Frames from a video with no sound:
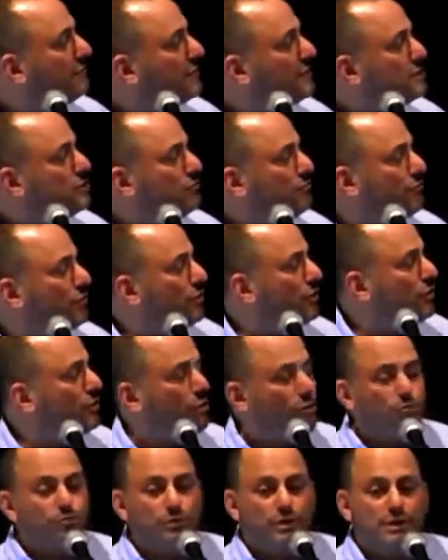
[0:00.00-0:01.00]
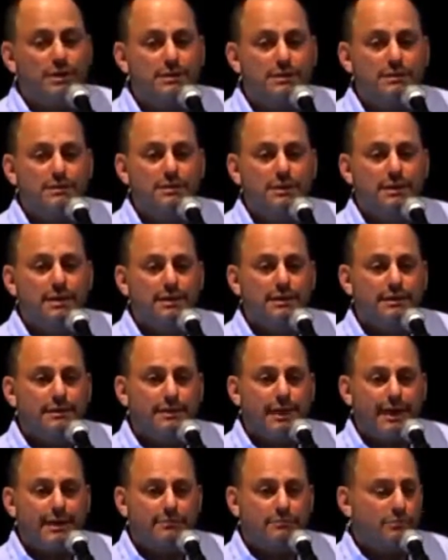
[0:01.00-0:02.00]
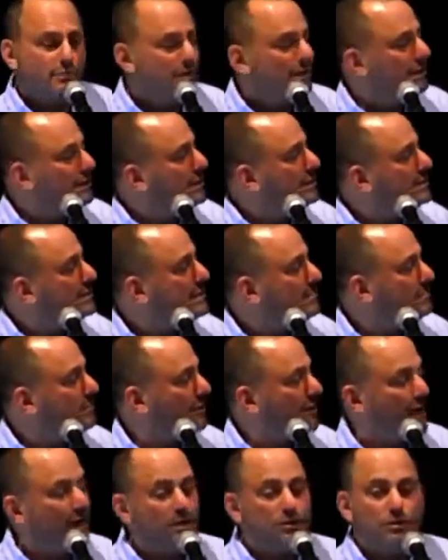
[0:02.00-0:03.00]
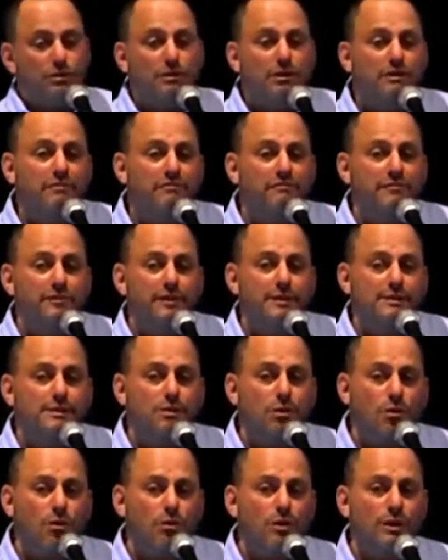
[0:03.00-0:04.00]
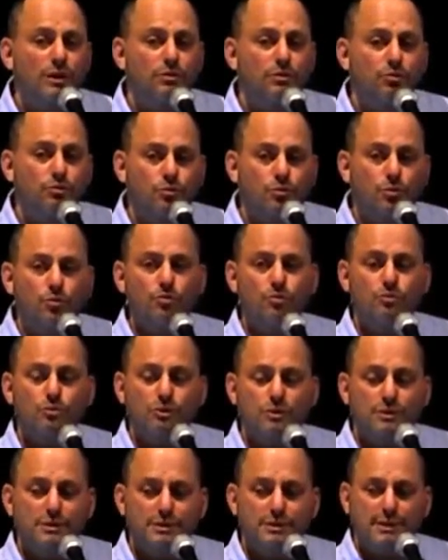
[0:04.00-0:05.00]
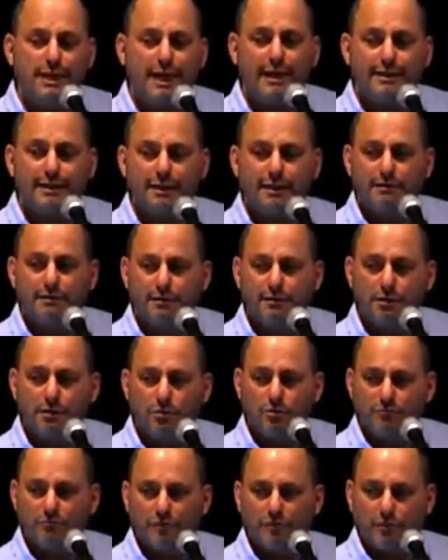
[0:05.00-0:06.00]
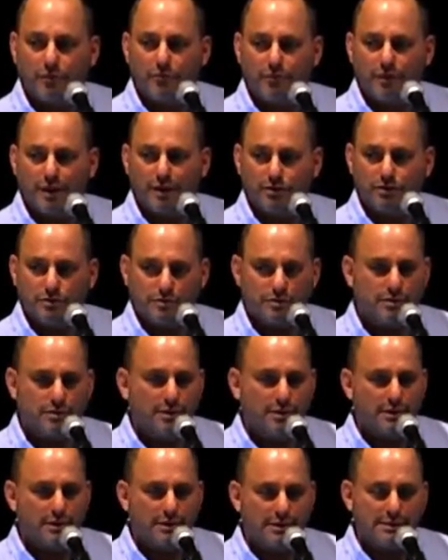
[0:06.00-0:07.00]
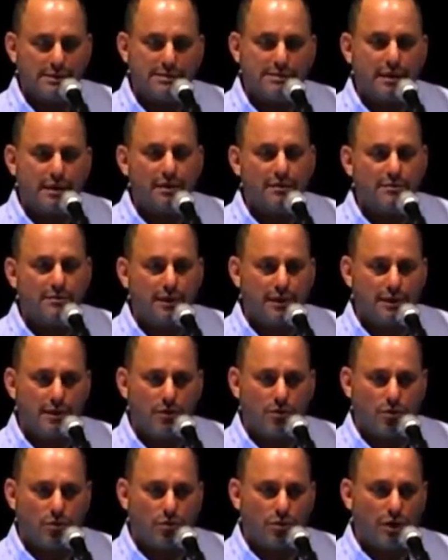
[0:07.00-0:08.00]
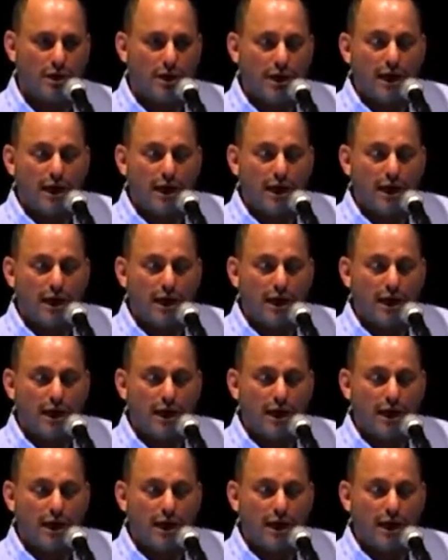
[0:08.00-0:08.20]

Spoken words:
First of all, notice that the separation refers only to 2 static configurations, the start and goal.